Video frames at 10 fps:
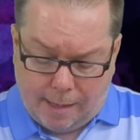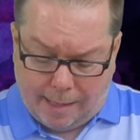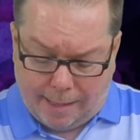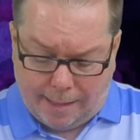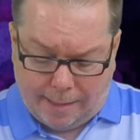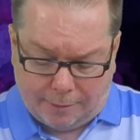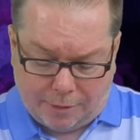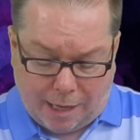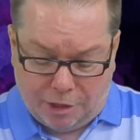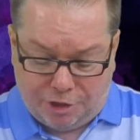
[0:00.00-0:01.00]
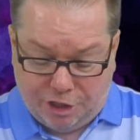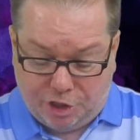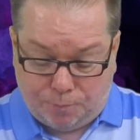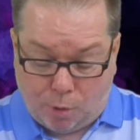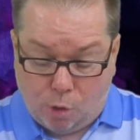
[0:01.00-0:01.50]
Uh, R.C.
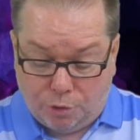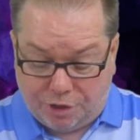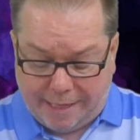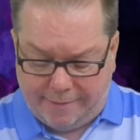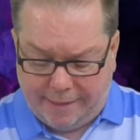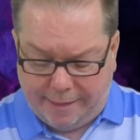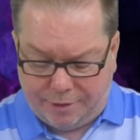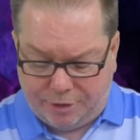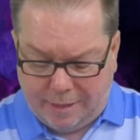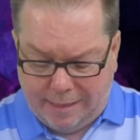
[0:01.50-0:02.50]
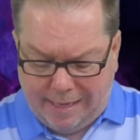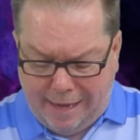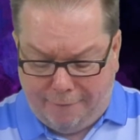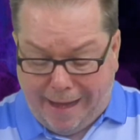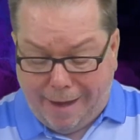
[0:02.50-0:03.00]
Sproul said this
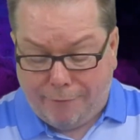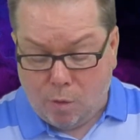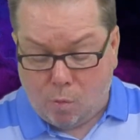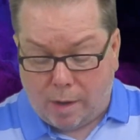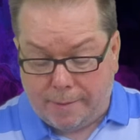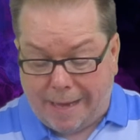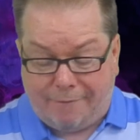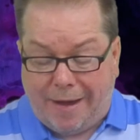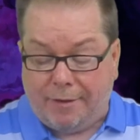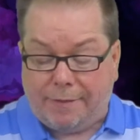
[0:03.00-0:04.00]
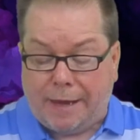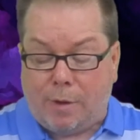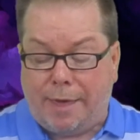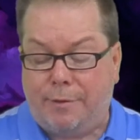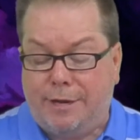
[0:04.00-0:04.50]
if everyone, if everything
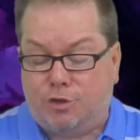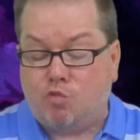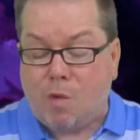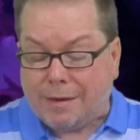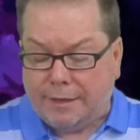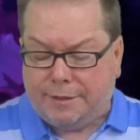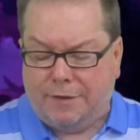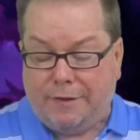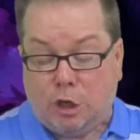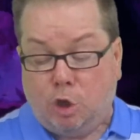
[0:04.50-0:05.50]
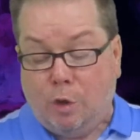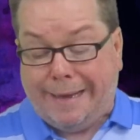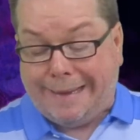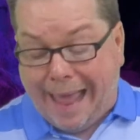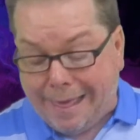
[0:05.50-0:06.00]
rather is relative,
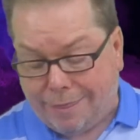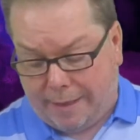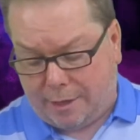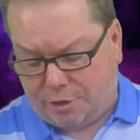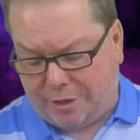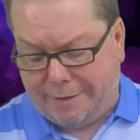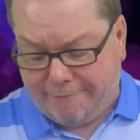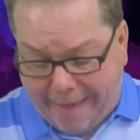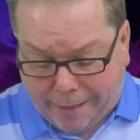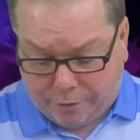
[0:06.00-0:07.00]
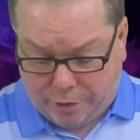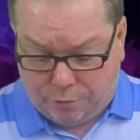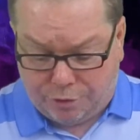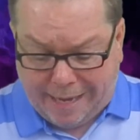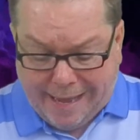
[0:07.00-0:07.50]
including ethics and
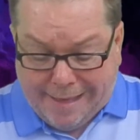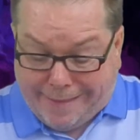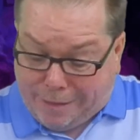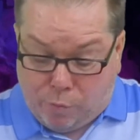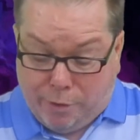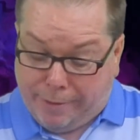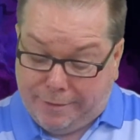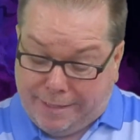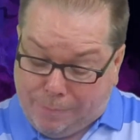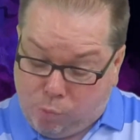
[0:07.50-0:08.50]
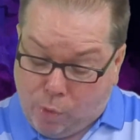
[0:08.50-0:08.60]
values, then we're in deep